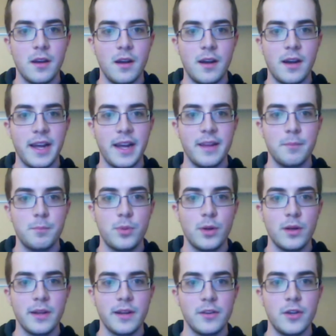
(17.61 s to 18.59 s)
I
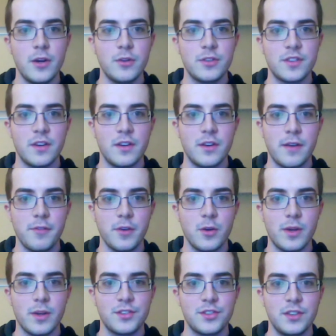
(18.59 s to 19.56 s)
put little notes under every
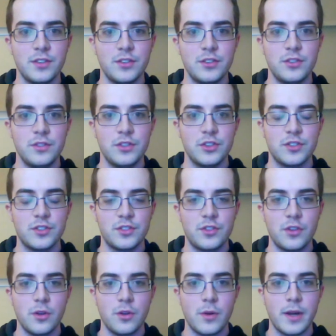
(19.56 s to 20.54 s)
question, just
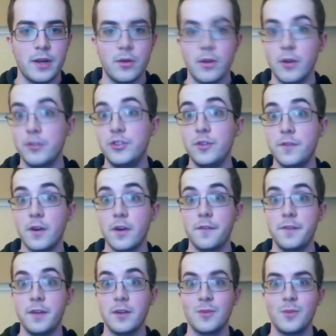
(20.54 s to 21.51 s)
so I don't go too far
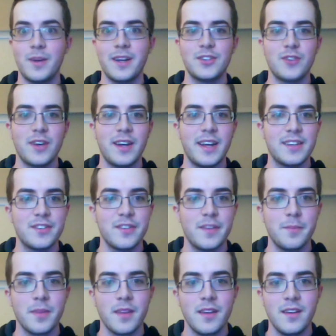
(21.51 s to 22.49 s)
afield when I try and answer
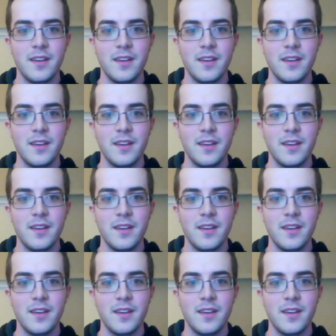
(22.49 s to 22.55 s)
them.